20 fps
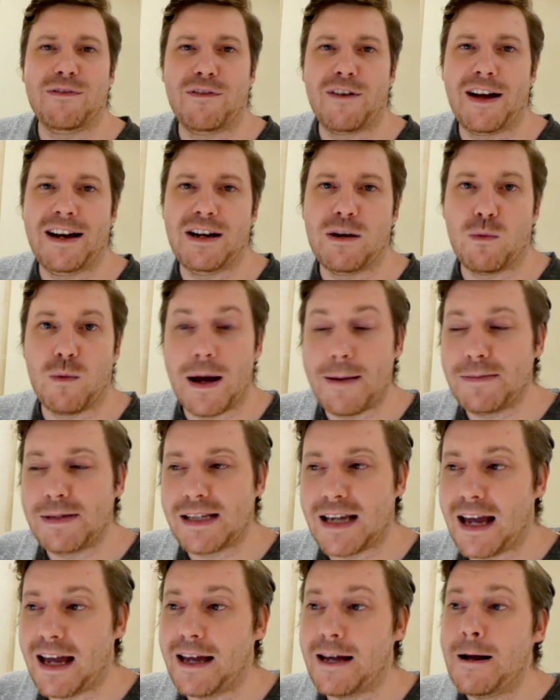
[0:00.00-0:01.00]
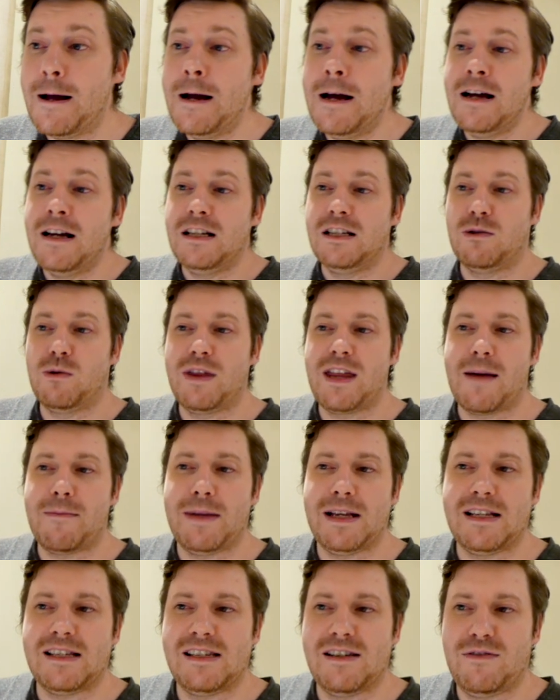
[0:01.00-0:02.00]
Finda website. So what that
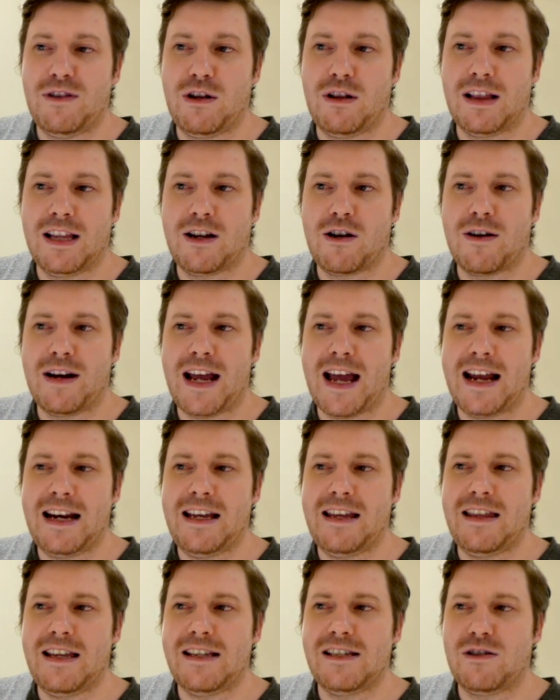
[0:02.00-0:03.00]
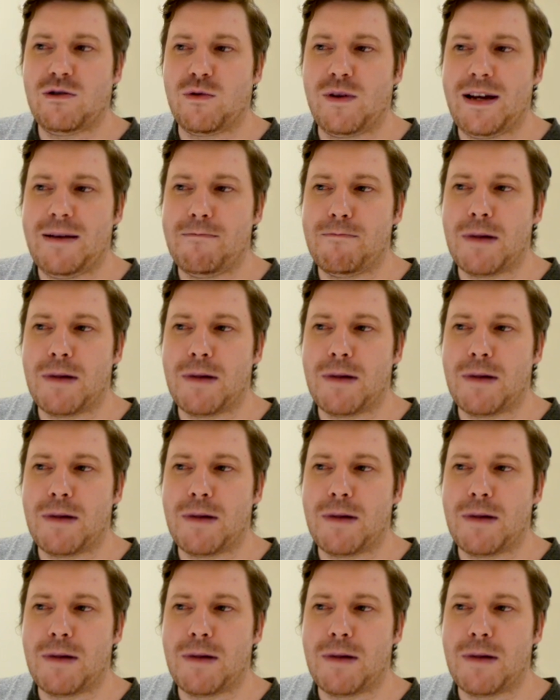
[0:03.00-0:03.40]
means is if you click on any of these green